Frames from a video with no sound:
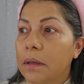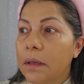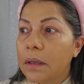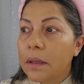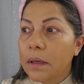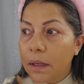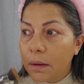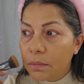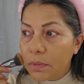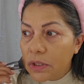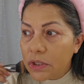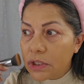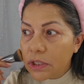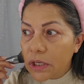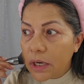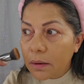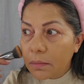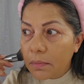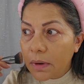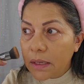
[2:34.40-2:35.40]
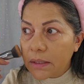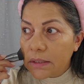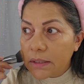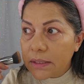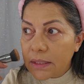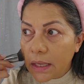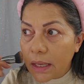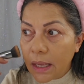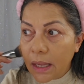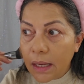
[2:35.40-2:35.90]
Let me check my
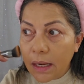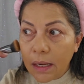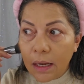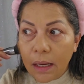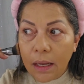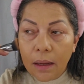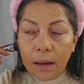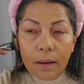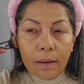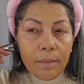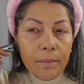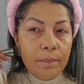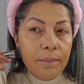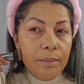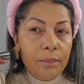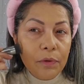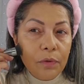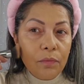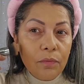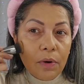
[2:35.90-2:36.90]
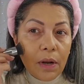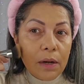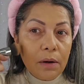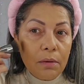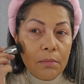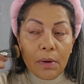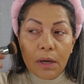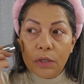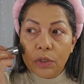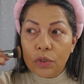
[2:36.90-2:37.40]
skin. Right on
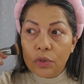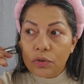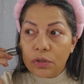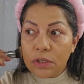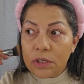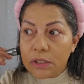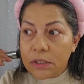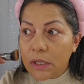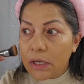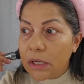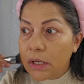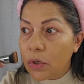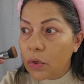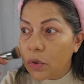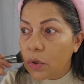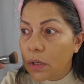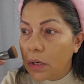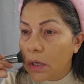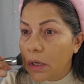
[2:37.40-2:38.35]
my trusty little